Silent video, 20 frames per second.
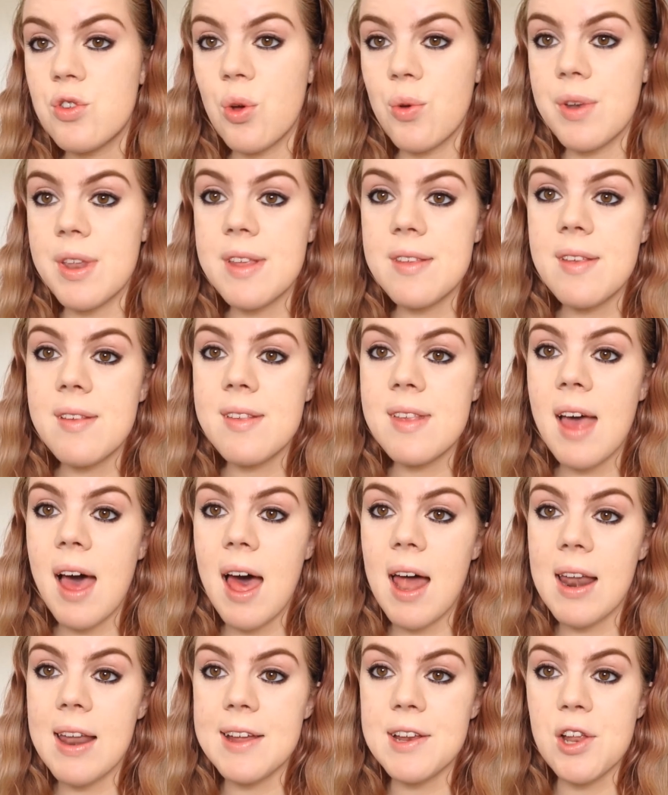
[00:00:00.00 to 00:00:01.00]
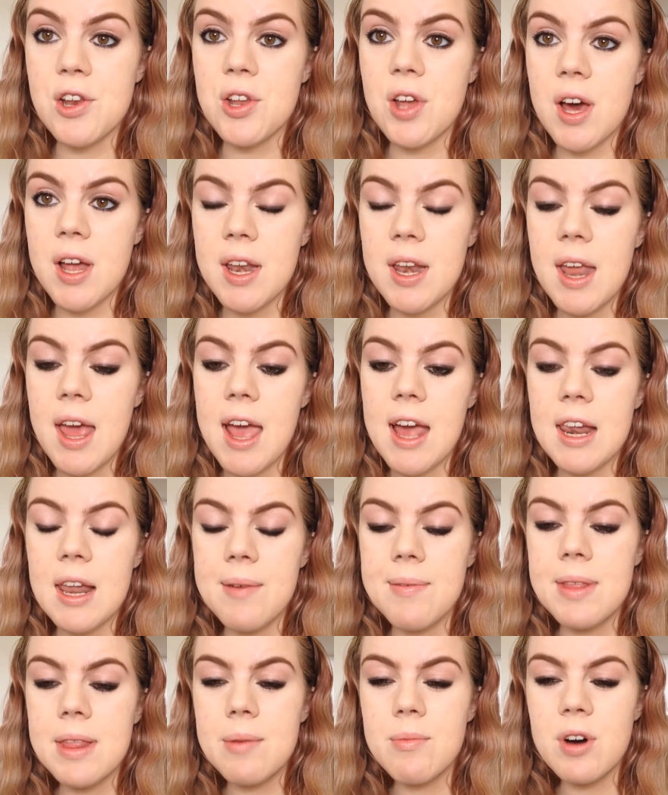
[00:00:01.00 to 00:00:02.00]
So this is the eyeliner done, and
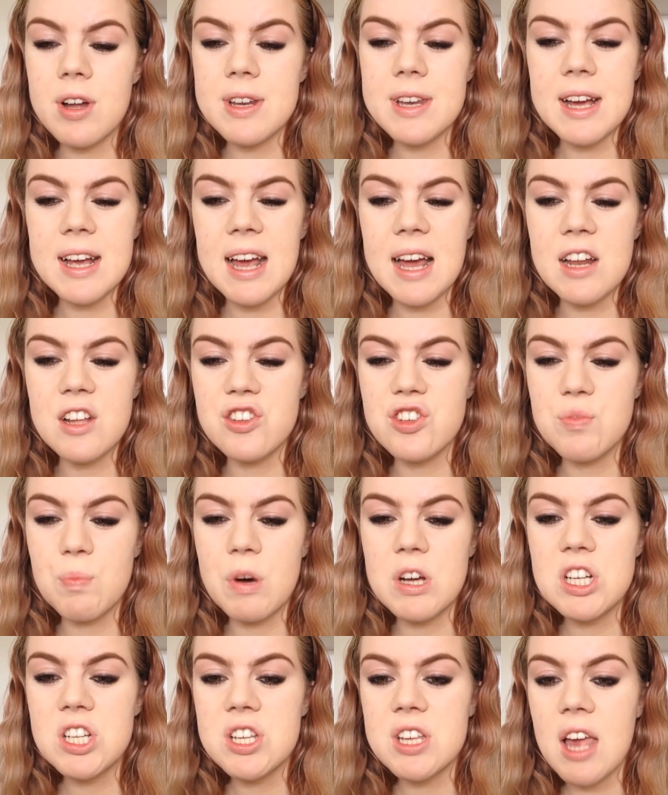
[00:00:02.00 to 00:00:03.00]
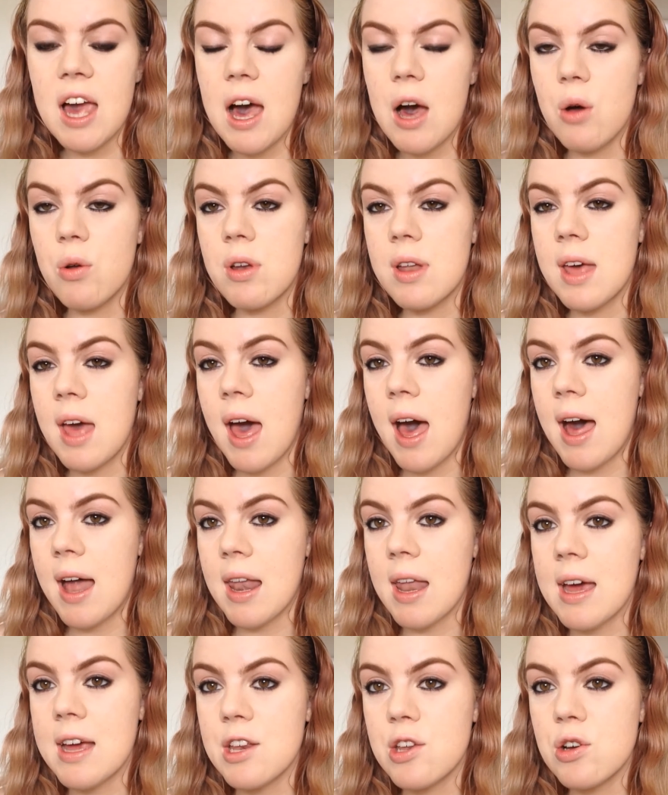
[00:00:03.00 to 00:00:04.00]
I really want that kind of smudged out
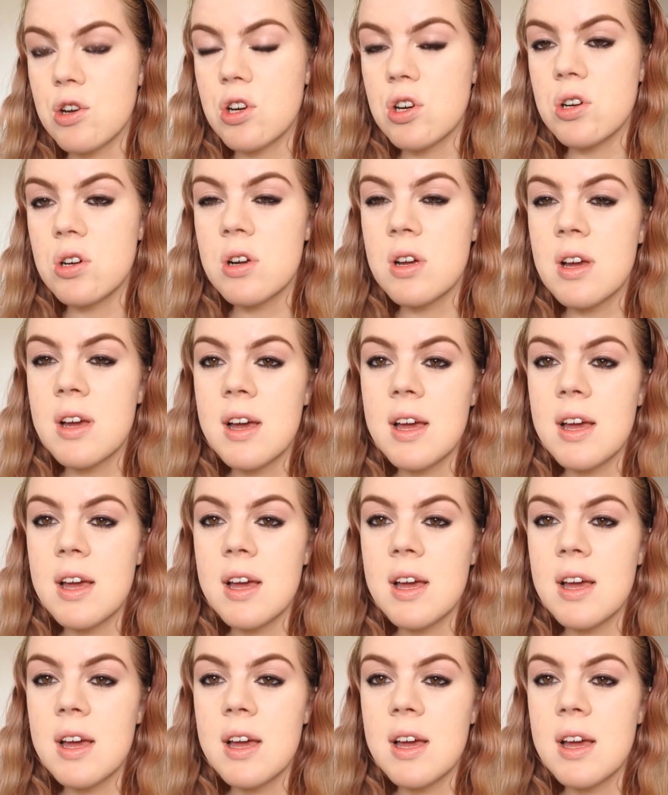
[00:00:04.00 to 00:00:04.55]
eyeliner.